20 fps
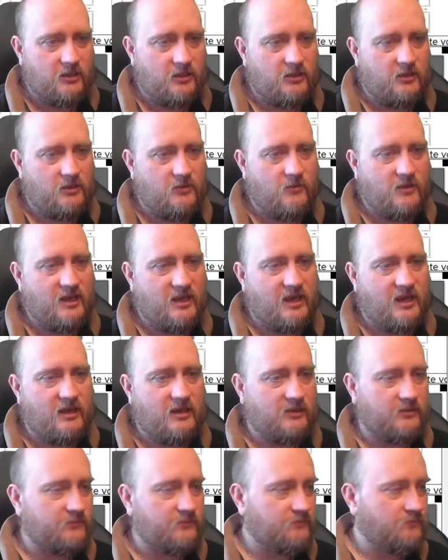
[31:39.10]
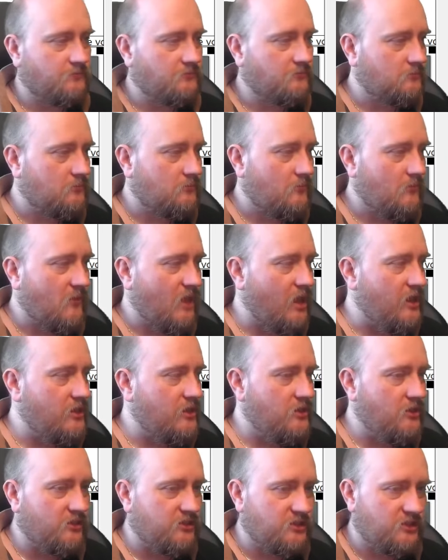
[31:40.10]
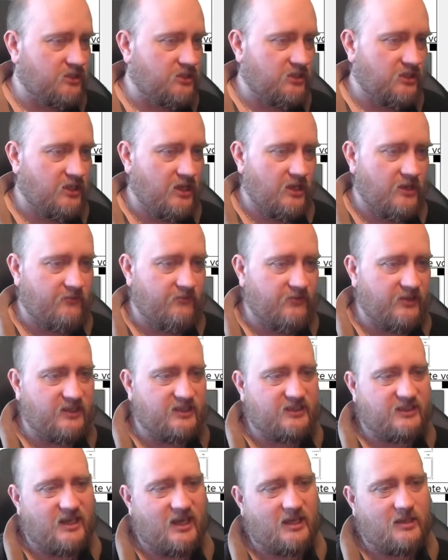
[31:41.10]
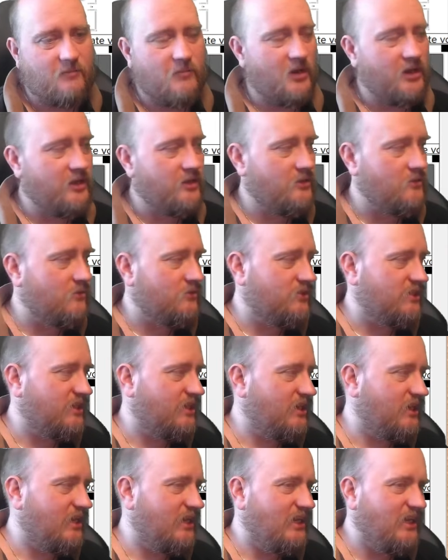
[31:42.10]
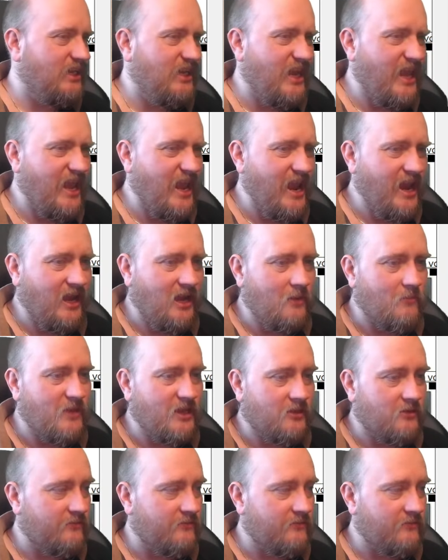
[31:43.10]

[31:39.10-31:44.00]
you can just fix that by using a little bit of